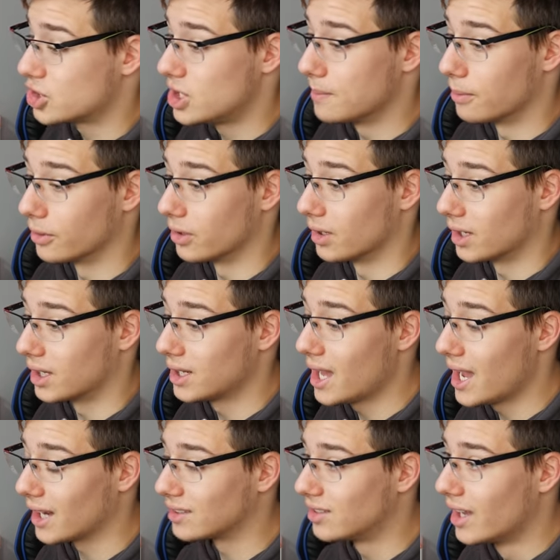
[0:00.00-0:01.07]
cheaper than a
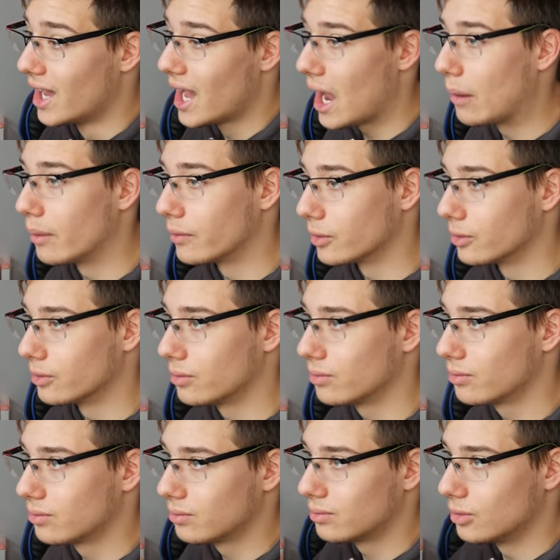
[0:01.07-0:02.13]
Kinect. However,
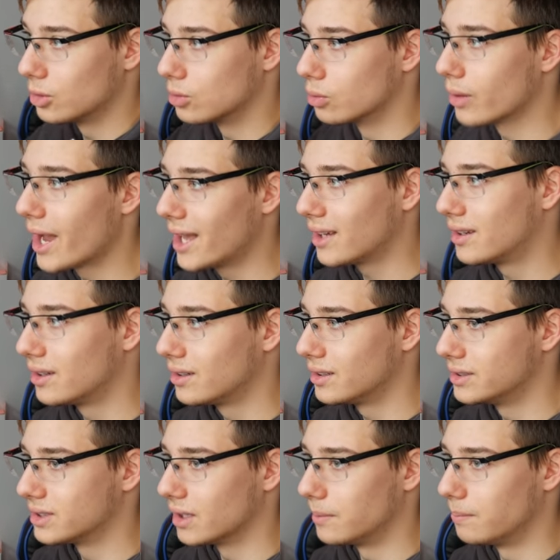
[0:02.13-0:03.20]
Greg,
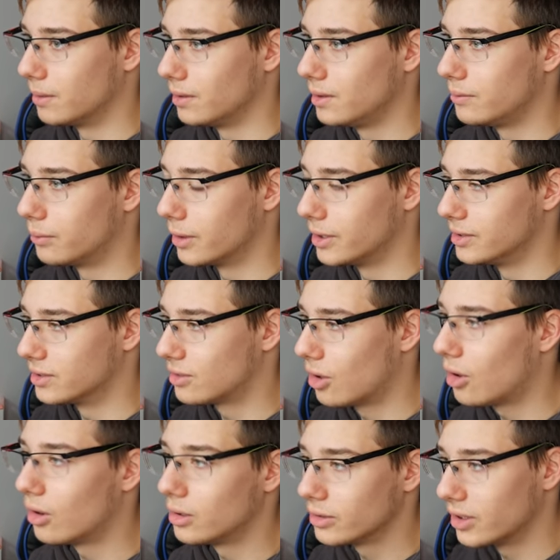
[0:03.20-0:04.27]
is I believe what he's
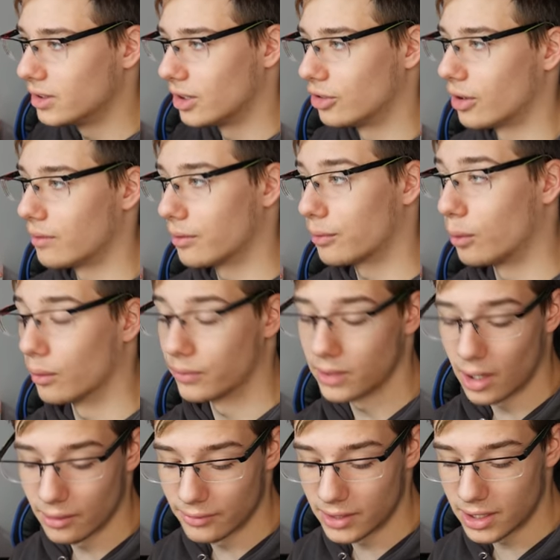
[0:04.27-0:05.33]
called in the Driver 4
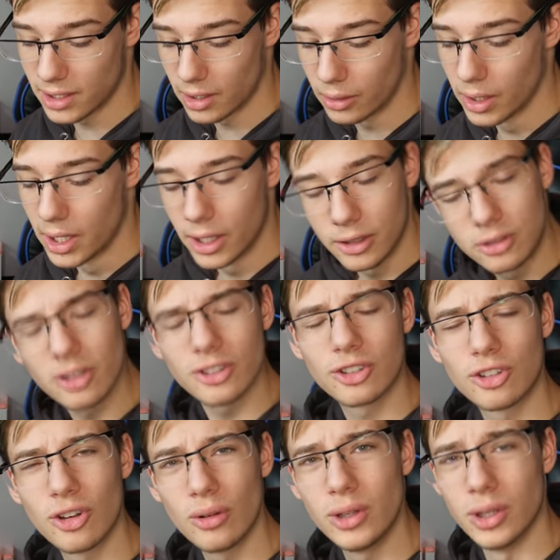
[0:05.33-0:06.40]
VR video, does
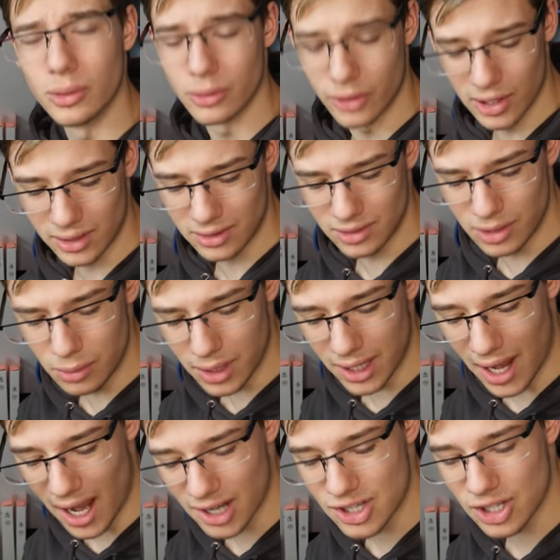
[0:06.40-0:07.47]
show you that you can
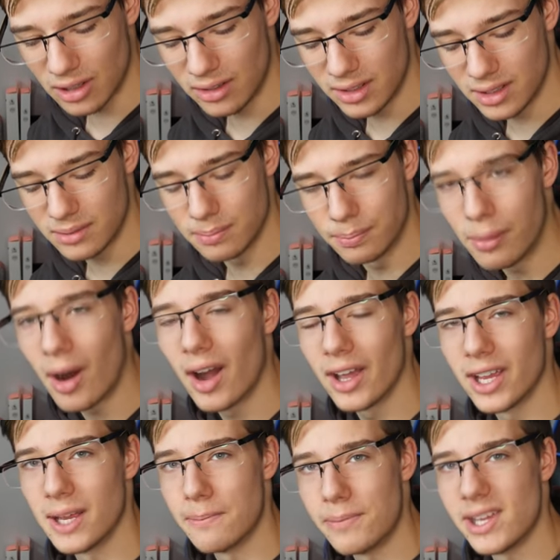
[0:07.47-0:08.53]
actually buy
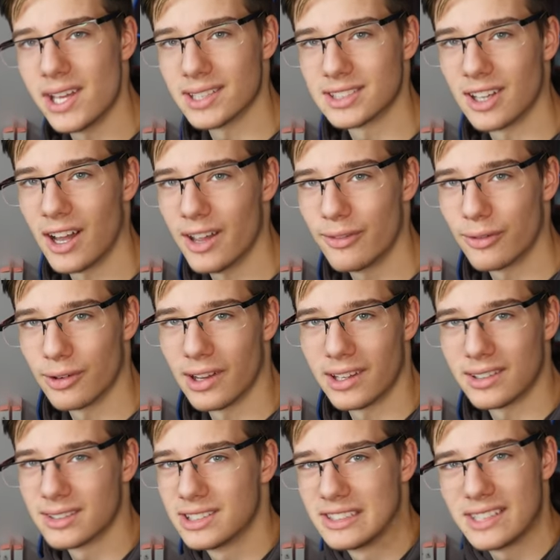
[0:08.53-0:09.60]
a PS Eye for like
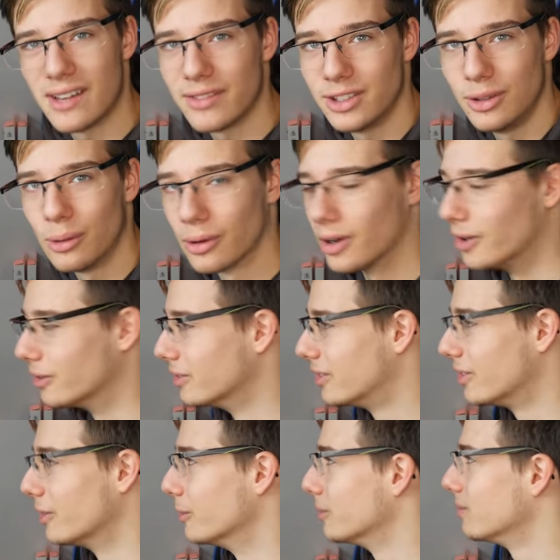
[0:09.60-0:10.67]
7 euro.
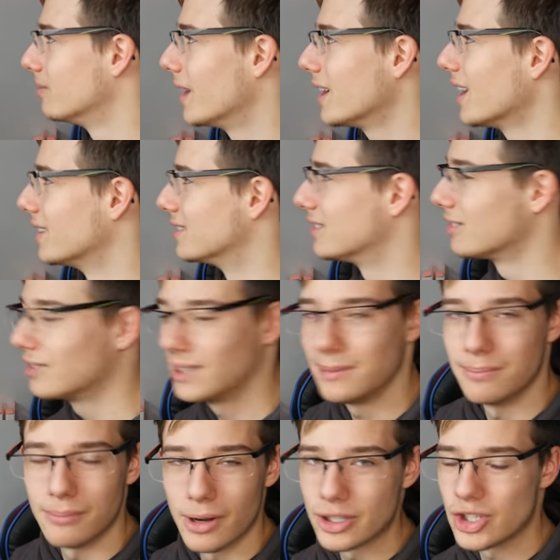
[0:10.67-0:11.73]
So again, certainly
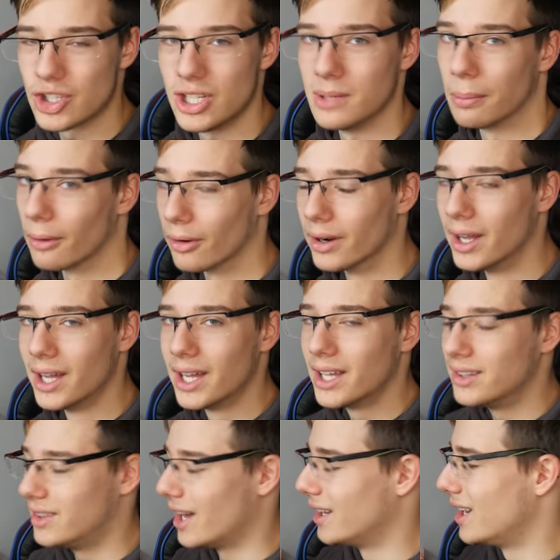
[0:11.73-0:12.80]
much cheaper
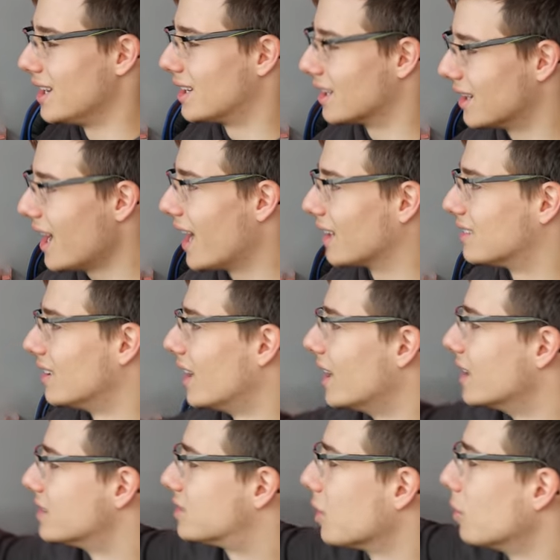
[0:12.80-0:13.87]
than a Kinect.
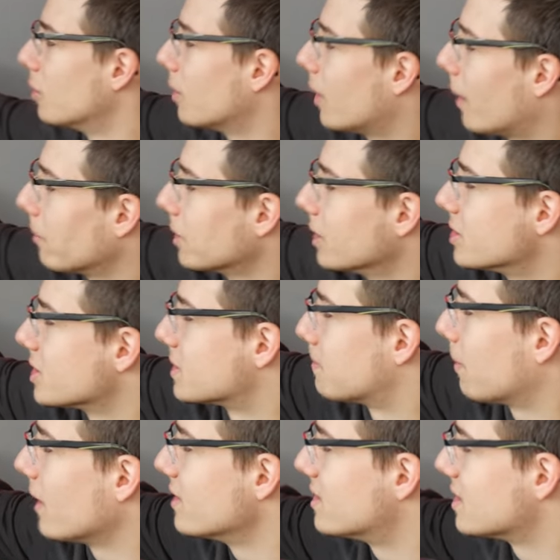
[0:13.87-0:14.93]
So I'm gonna just
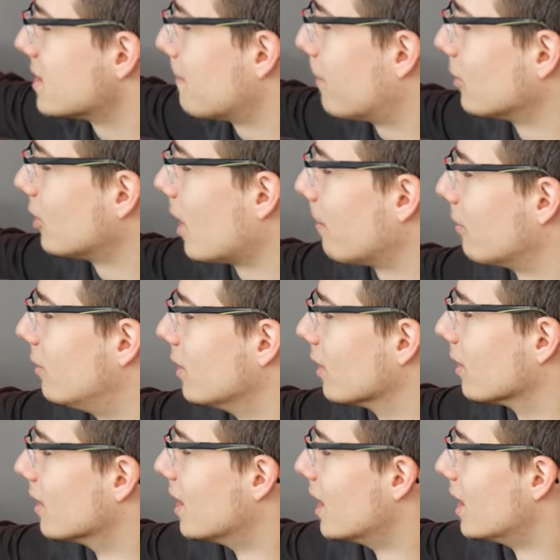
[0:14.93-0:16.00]
place this up on top of
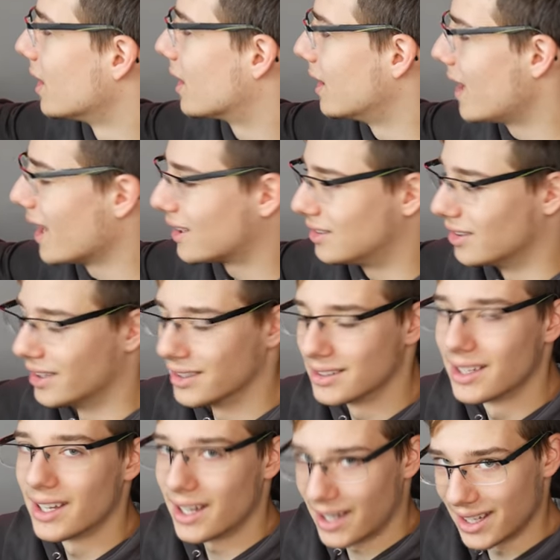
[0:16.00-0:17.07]
here connect it,
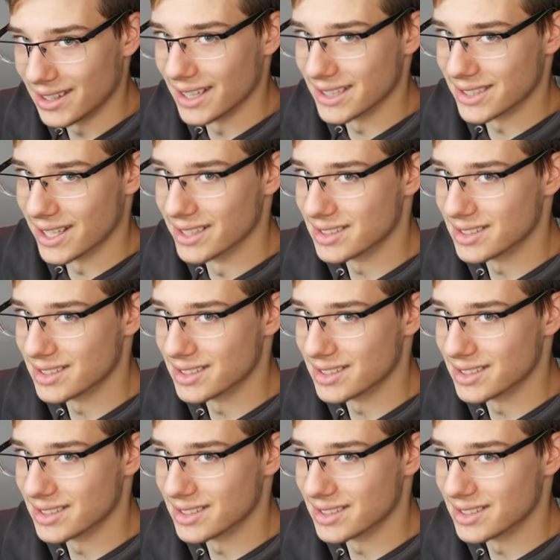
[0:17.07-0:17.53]
and let's get